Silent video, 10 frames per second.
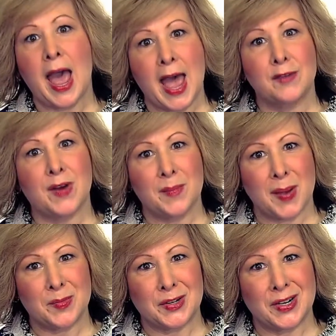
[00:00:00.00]
And
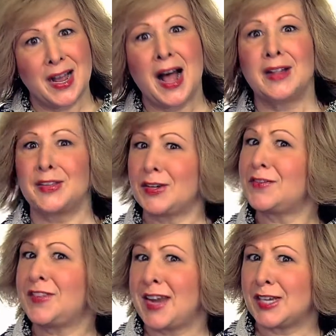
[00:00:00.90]
remember, a little
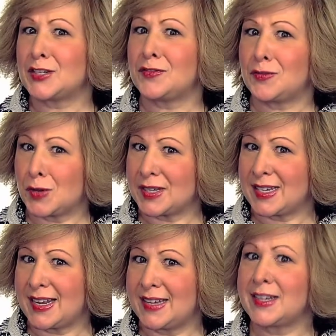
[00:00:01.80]
financial
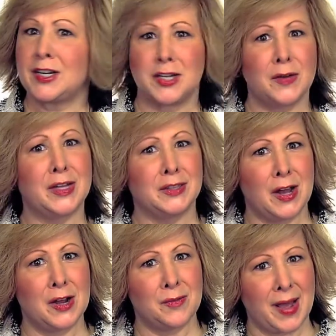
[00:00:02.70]
foresight can go a
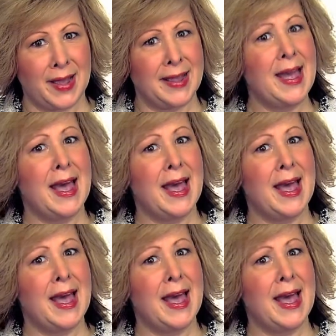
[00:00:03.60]
long way